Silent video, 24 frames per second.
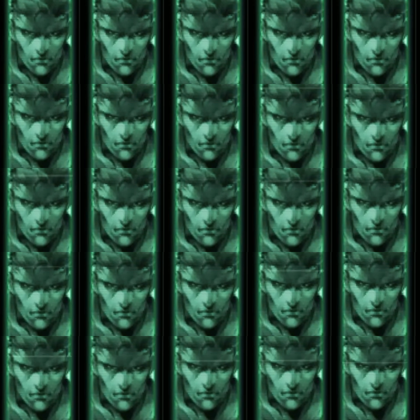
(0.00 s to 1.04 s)

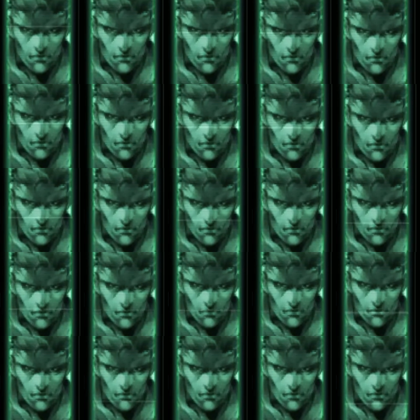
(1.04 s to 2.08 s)

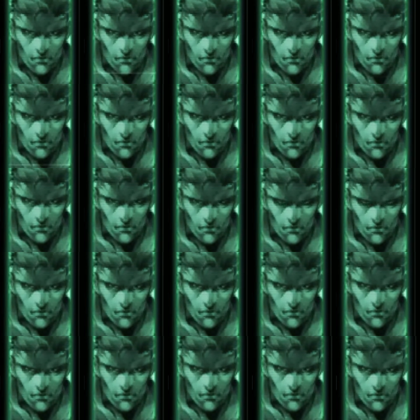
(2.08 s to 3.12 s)

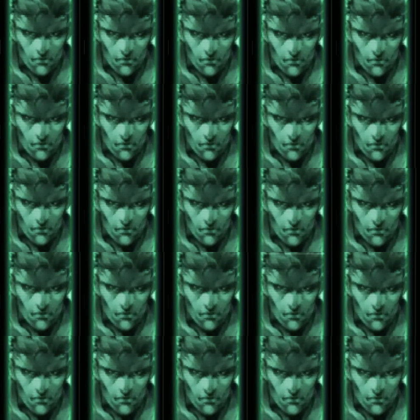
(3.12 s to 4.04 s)
No words are spoken by the person on screen.